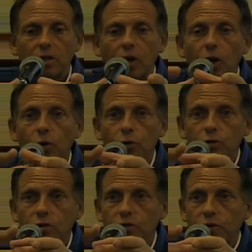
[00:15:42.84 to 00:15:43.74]

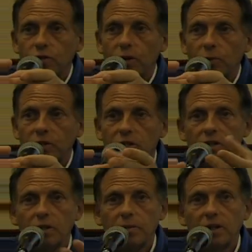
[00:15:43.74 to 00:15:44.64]
closed for some
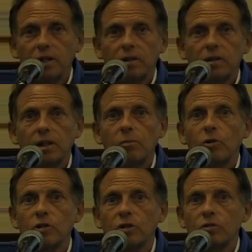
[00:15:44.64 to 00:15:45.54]
reason, could be an
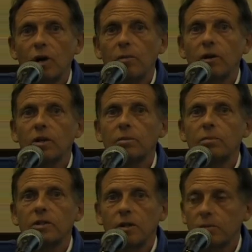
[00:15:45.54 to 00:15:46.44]
emotional trauma, could
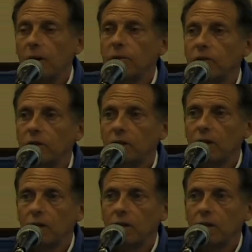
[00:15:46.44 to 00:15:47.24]
be some type of